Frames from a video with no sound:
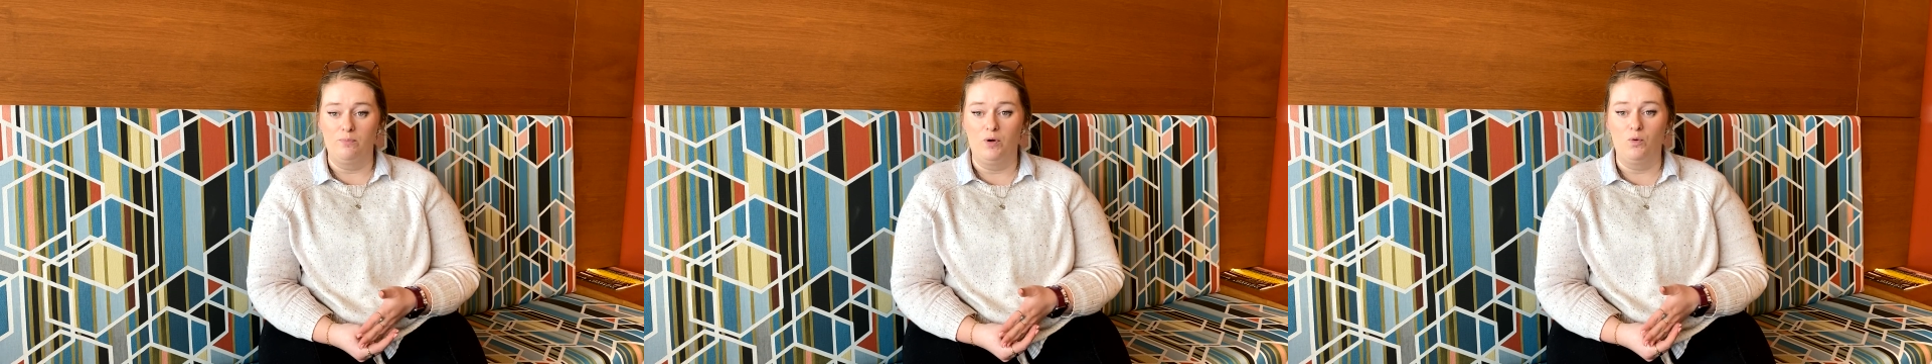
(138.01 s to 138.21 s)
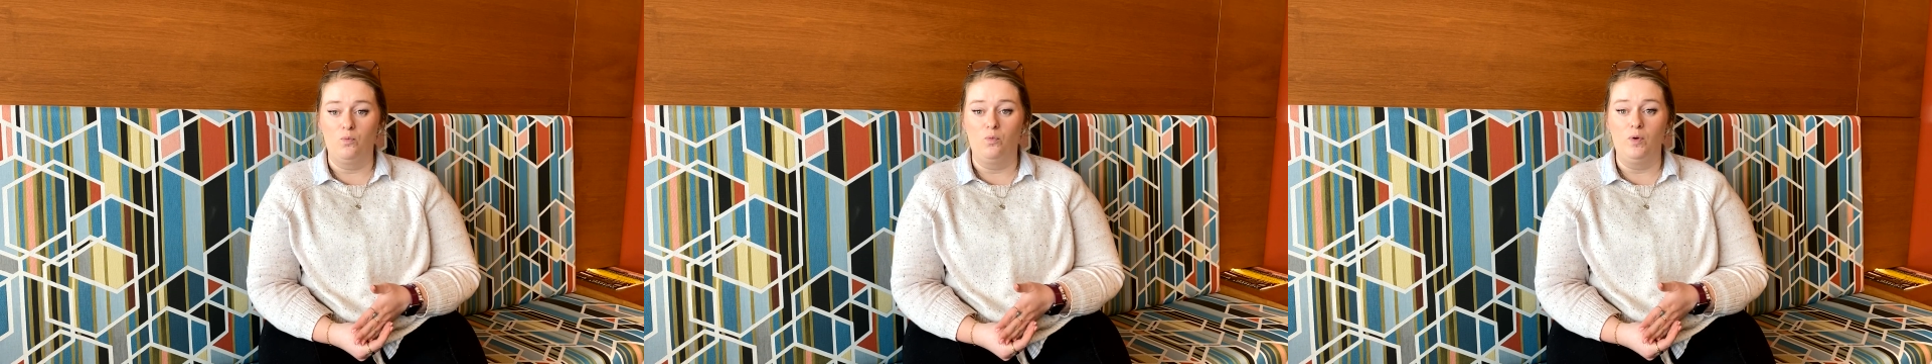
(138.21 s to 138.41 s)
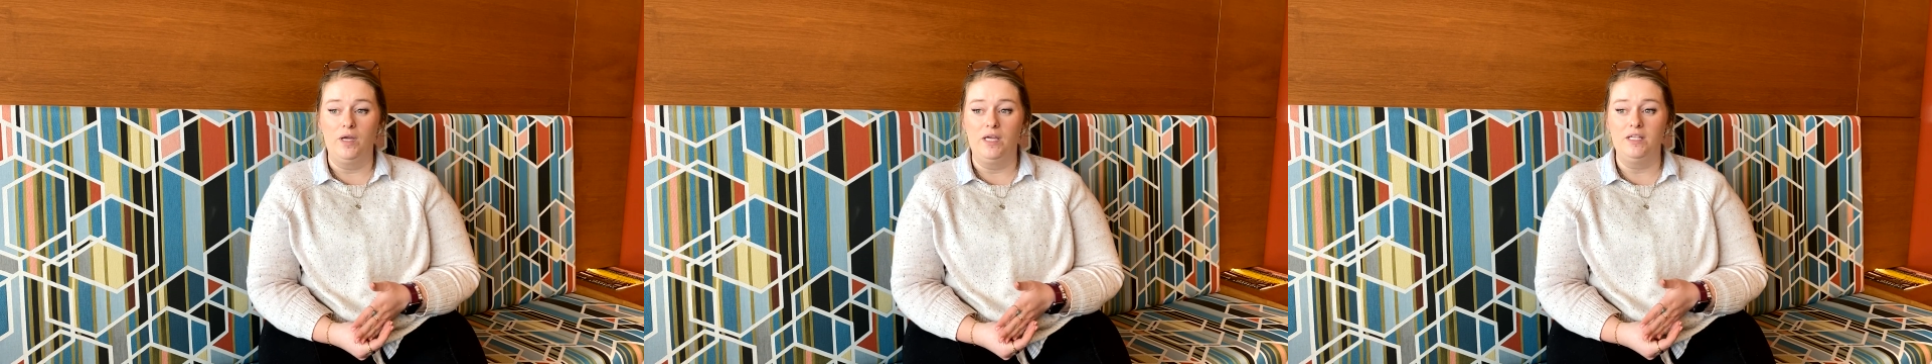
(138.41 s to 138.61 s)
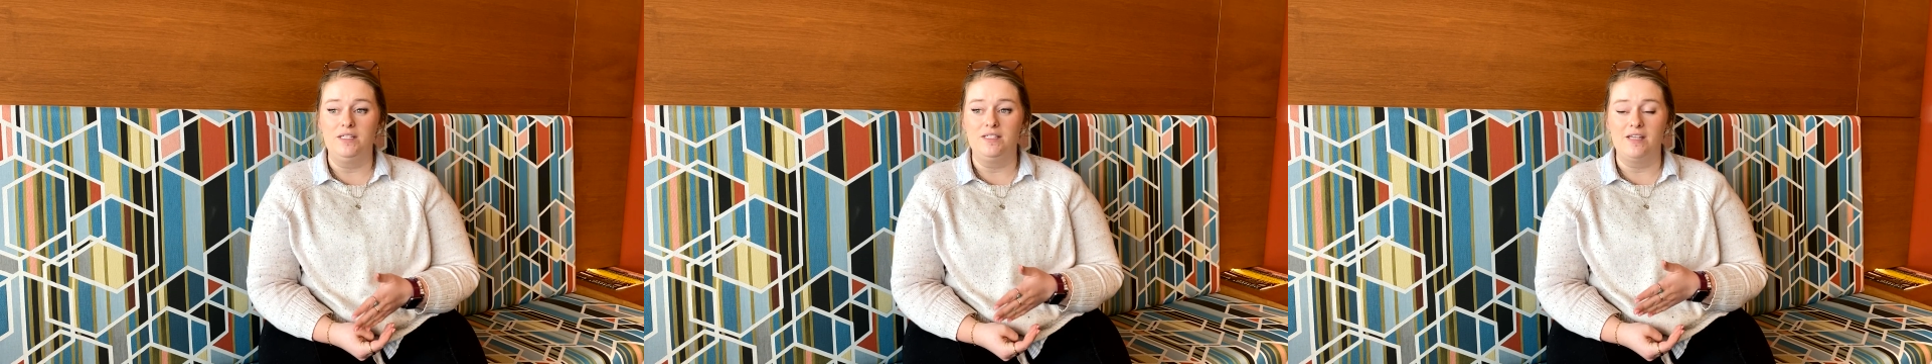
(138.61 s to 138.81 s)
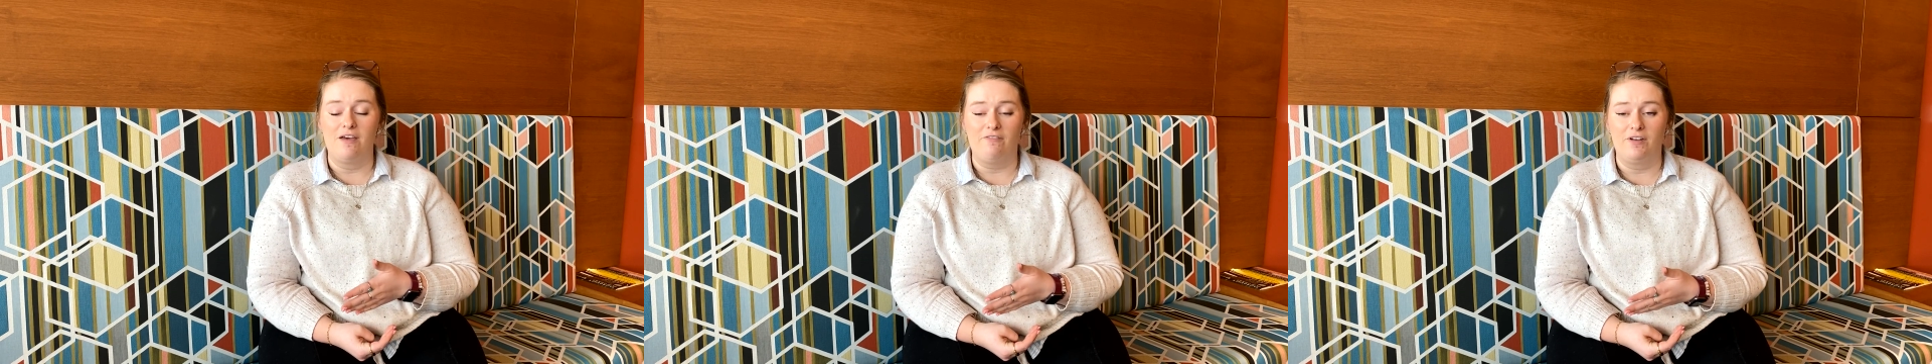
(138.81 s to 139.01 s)
but we
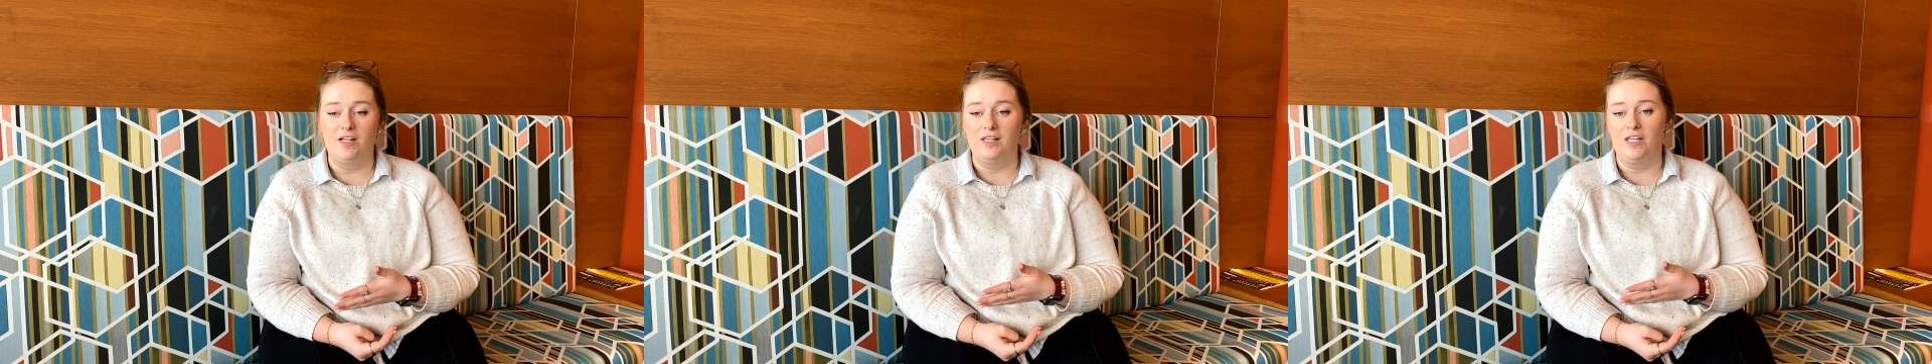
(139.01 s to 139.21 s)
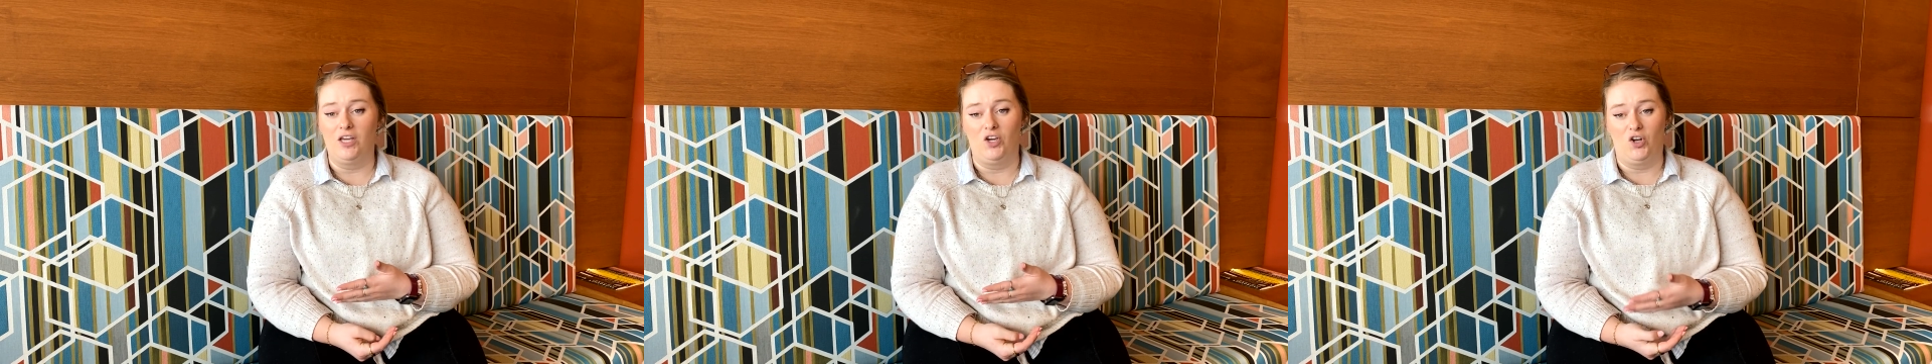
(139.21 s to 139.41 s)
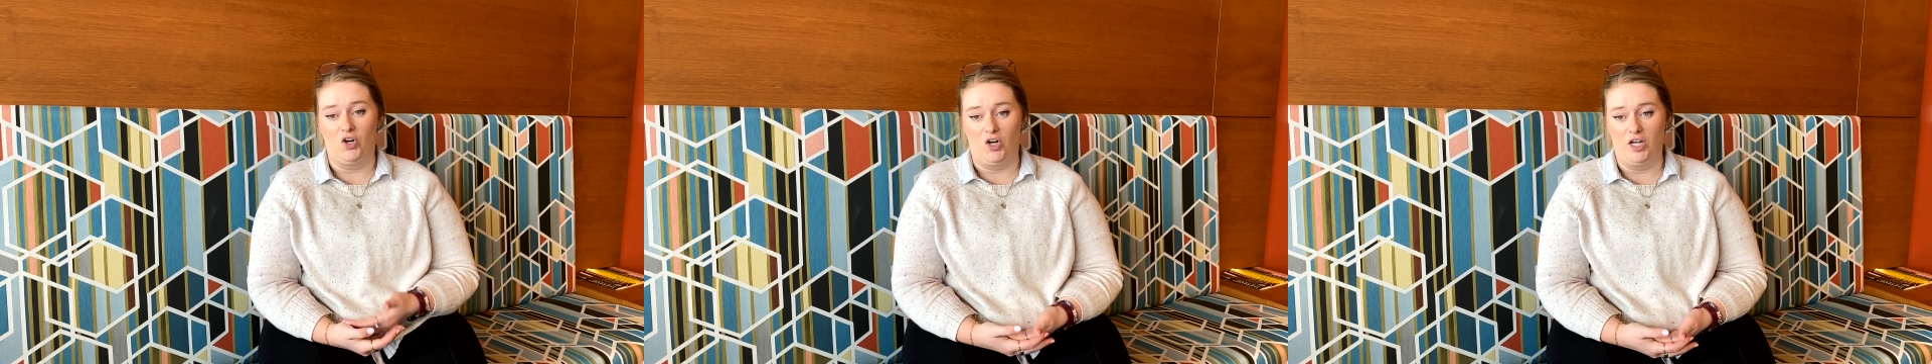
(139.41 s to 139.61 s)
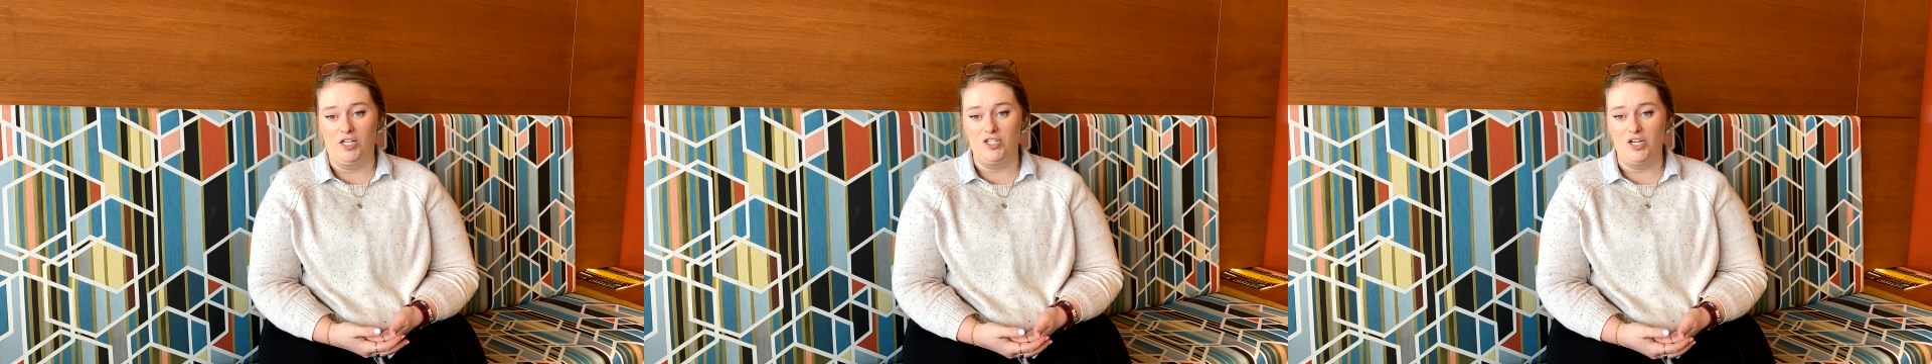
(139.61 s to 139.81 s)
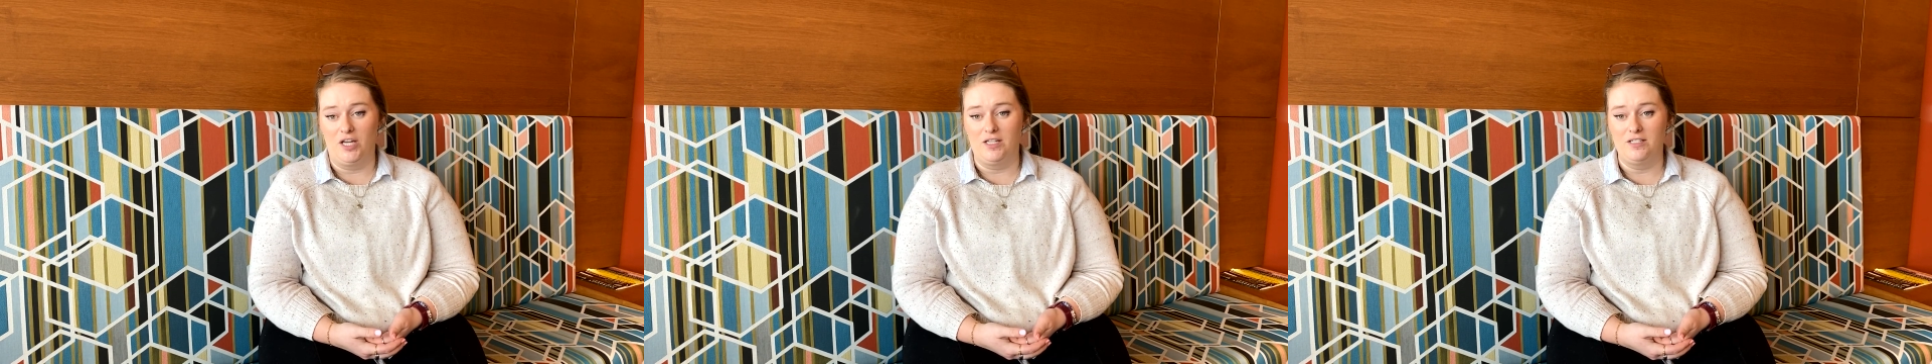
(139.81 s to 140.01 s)
definitely
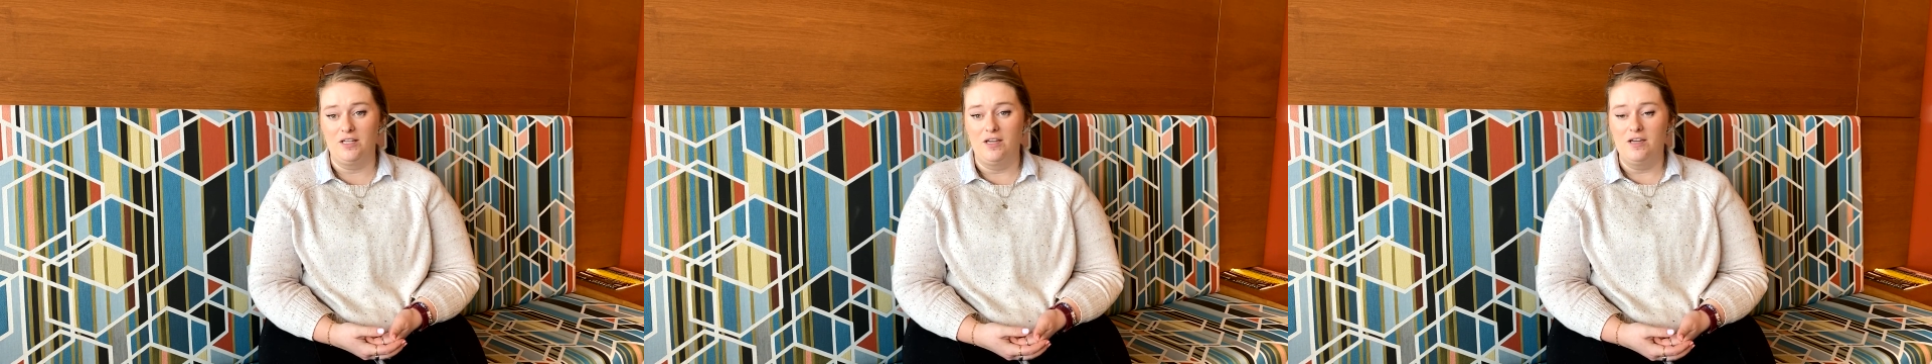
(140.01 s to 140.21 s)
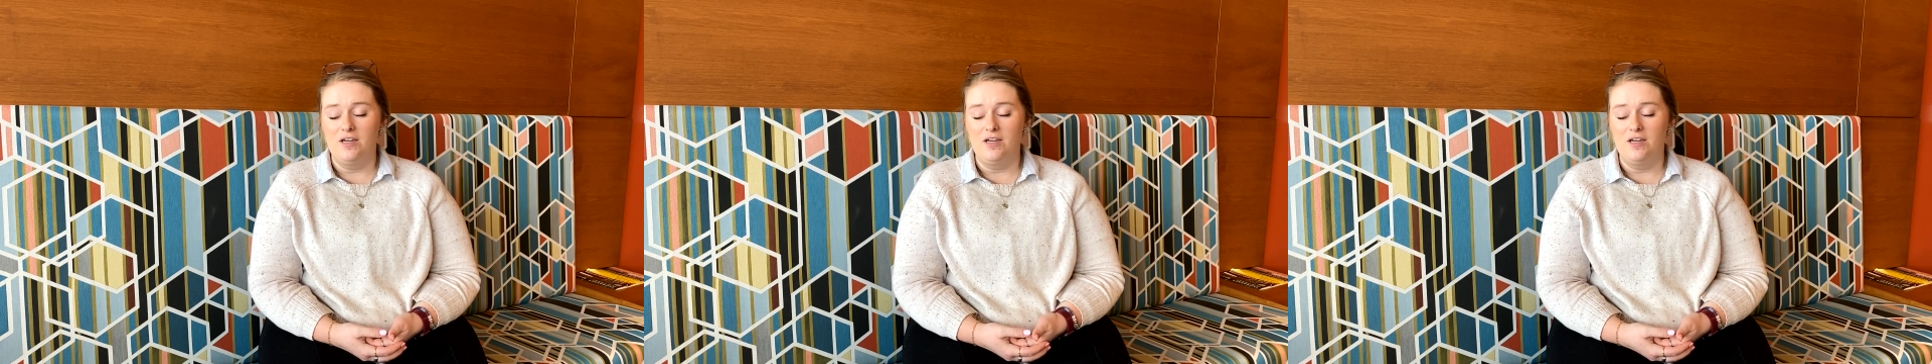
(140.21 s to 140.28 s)
encourage it.